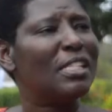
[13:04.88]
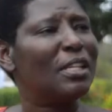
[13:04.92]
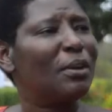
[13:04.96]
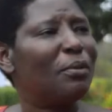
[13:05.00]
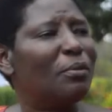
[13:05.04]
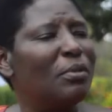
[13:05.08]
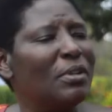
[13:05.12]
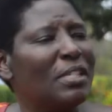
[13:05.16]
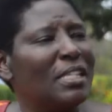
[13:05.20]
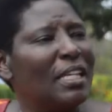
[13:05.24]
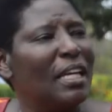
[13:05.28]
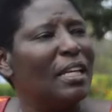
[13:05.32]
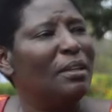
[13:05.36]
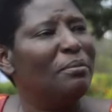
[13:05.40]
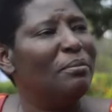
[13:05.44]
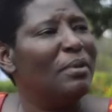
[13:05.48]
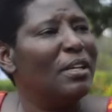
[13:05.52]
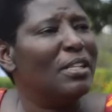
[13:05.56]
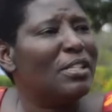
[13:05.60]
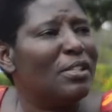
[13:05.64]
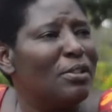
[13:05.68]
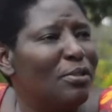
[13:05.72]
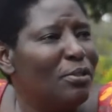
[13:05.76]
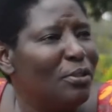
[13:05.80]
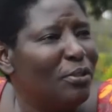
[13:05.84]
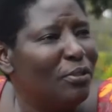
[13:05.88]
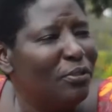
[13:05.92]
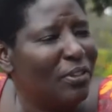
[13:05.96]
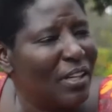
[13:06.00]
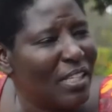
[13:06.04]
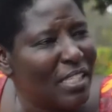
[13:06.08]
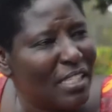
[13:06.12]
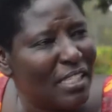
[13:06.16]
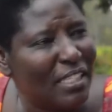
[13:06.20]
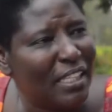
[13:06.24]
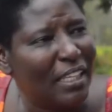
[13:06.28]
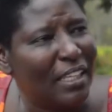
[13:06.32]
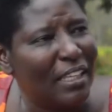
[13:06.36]
is a Christian-based
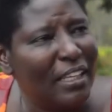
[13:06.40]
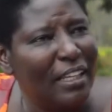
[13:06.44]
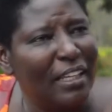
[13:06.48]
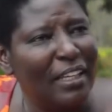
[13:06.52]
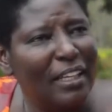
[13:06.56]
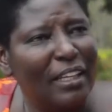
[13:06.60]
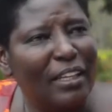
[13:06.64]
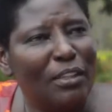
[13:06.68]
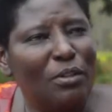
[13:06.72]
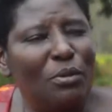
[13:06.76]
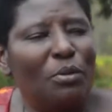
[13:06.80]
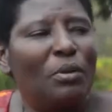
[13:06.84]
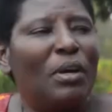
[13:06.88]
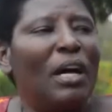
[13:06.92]
university. You